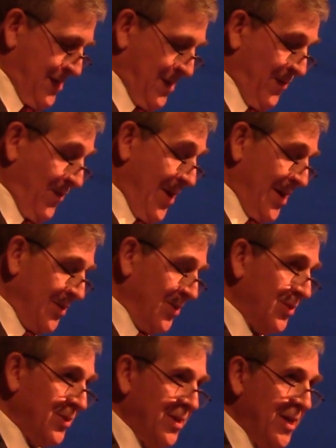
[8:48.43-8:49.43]
our
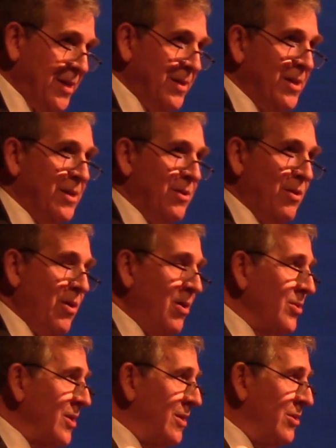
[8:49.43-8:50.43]
friends, they
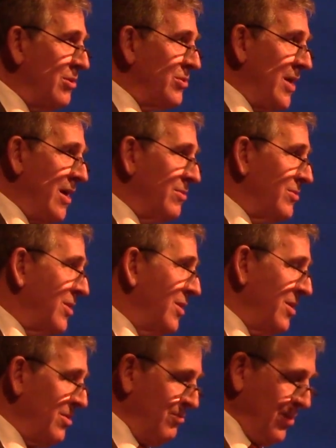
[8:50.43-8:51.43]
all can no doubt
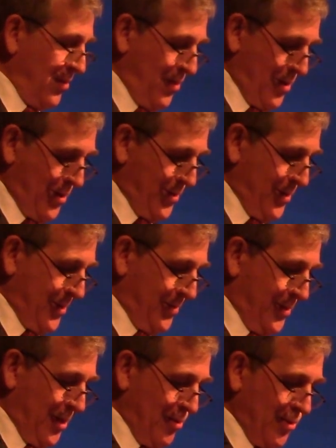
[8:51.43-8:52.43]
recall the
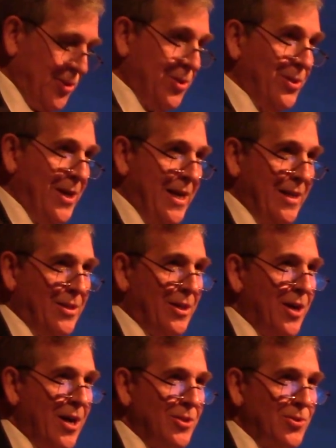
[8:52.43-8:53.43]
dinners delayed, the
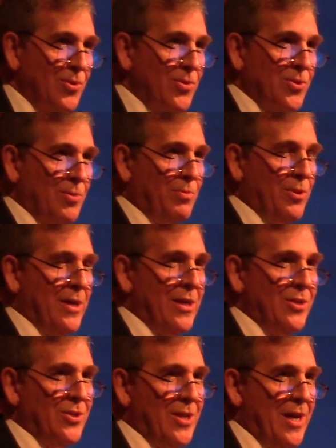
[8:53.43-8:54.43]
concerts, the
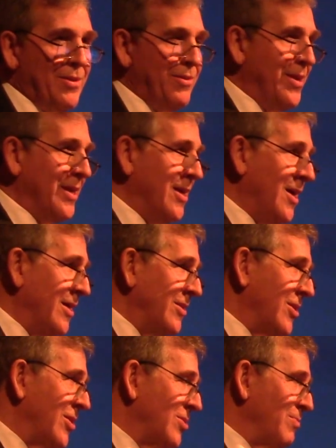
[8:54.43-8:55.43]
plays, the athletic
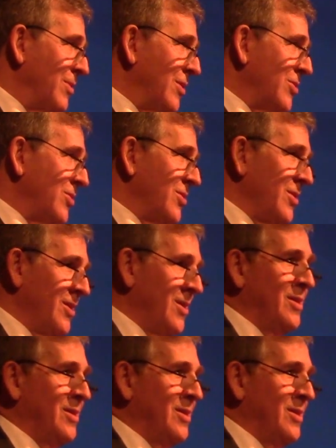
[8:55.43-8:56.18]
contests missed,